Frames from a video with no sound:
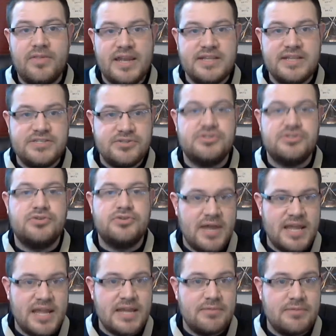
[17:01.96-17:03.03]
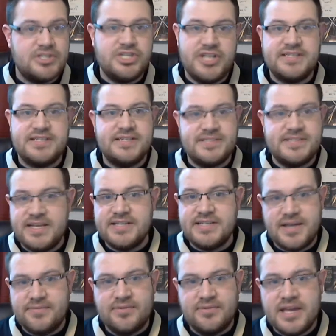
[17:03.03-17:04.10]
that is used to winning, which the SEC is
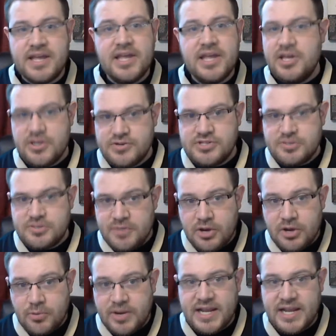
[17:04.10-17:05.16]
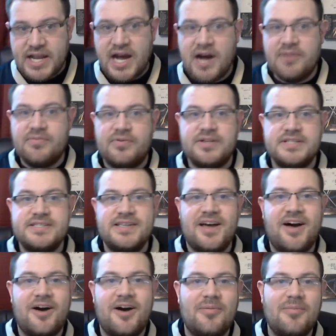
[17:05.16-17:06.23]
definitely used to being a winning conference.
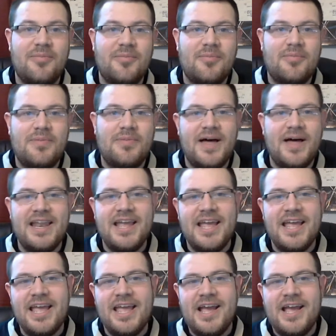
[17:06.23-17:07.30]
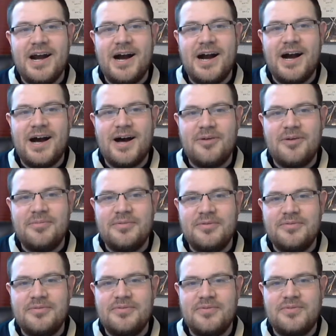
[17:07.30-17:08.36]
But
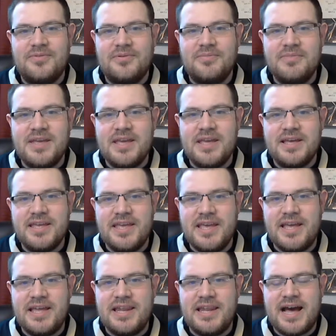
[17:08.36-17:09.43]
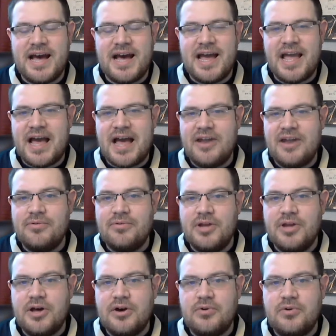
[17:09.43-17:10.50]
for me, again, I don't
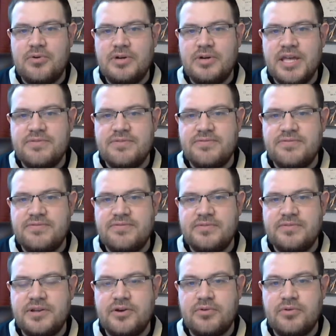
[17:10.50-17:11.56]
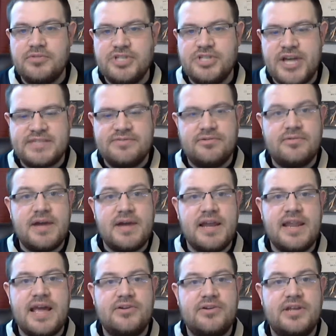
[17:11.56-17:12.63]
know if Jacksonville right
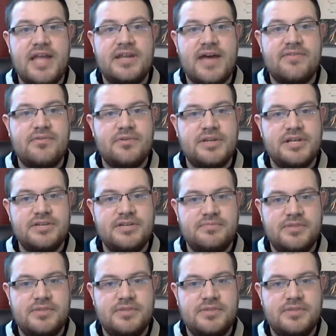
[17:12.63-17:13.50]
now doesn't have a really